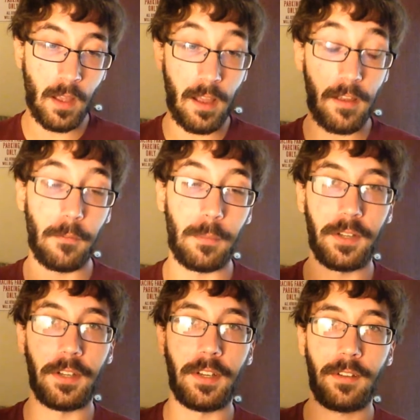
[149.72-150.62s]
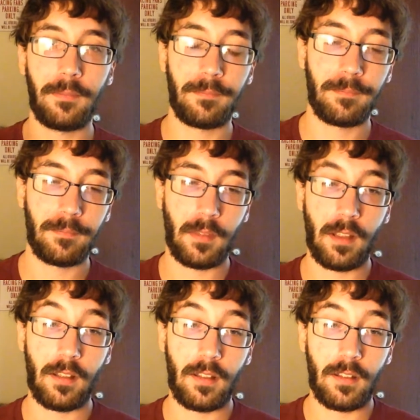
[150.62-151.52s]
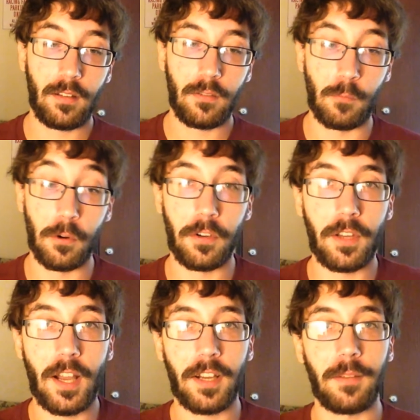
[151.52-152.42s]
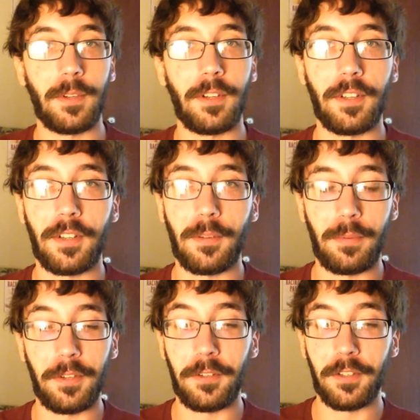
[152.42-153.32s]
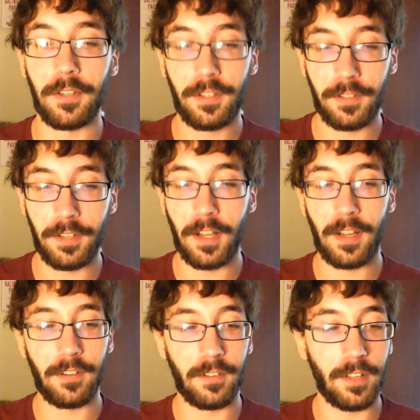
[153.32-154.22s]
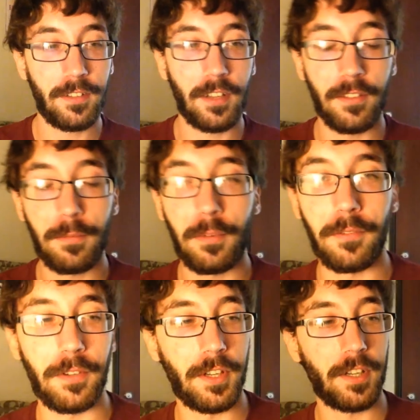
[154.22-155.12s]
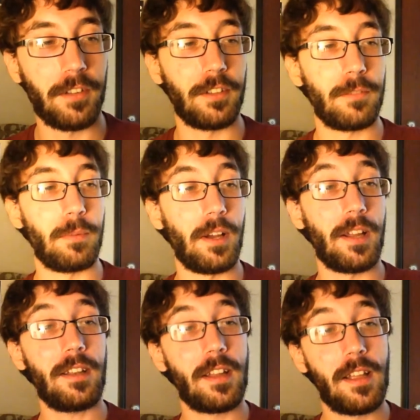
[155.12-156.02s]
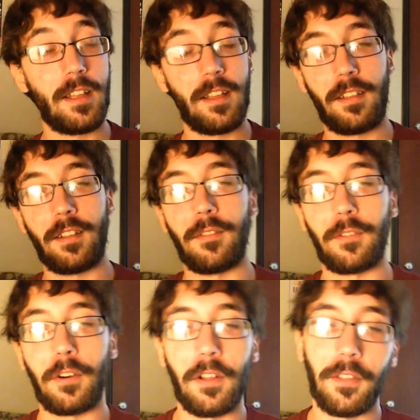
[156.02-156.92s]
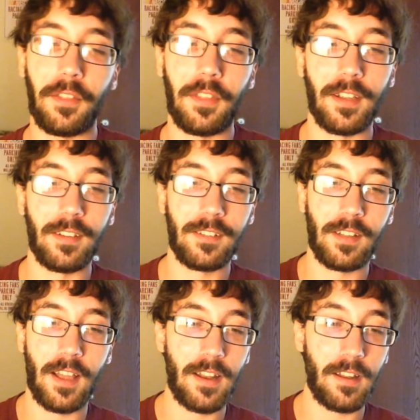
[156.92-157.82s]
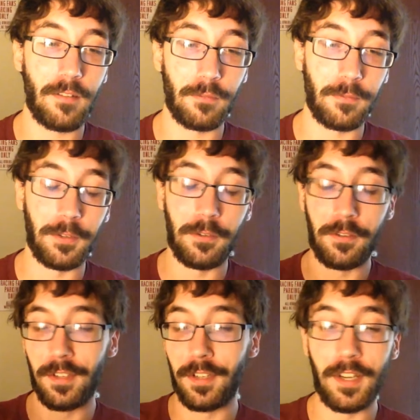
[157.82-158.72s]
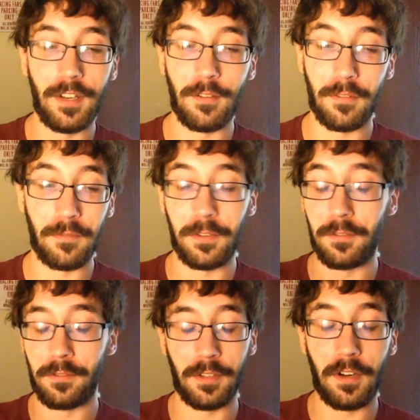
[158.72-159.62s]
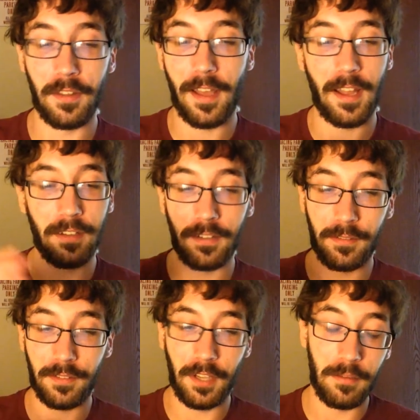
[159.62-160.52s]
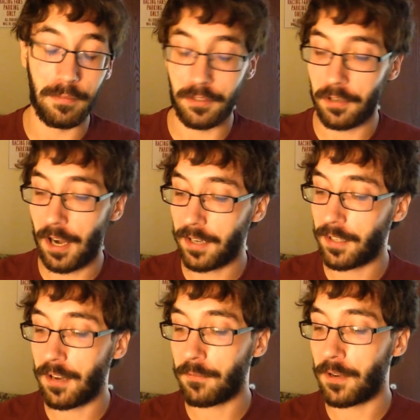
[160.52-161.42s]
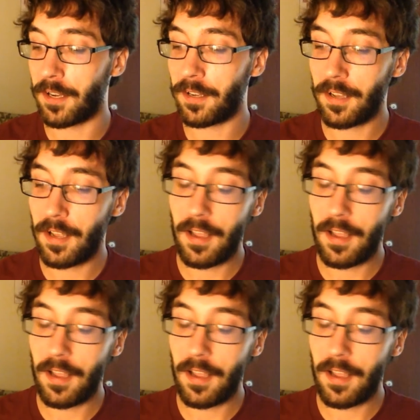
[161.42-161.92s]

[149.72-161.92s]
I have a big Word document on the computer. Yeah, I know that sounds pretty ridiculous, but of all the things that I've reviewed and need to review and all that, and keeping track that way.